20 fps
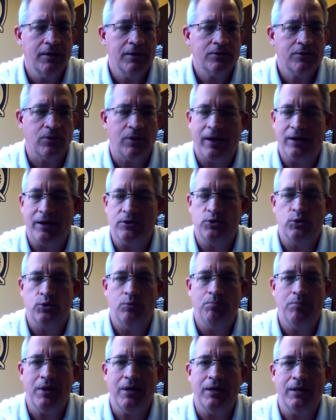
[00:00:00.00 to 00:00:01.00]
So a lot of
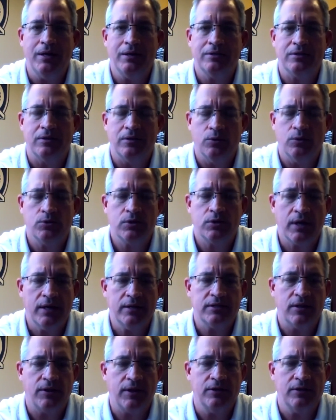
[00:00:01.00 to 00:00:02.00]
Zoom meetings and those
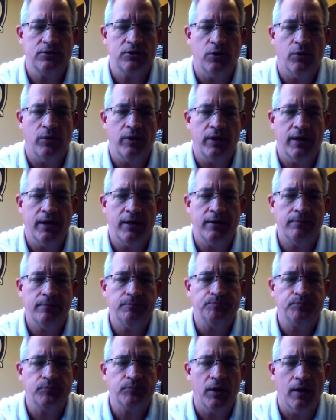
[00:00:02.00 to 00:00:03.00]
kinds of things going on
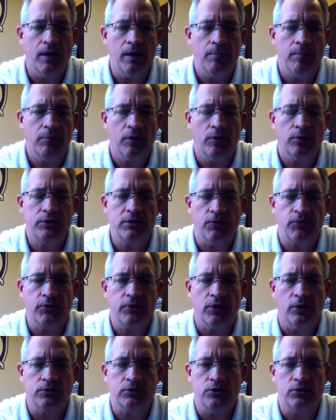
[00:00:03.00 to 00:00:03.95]
um, a little difficult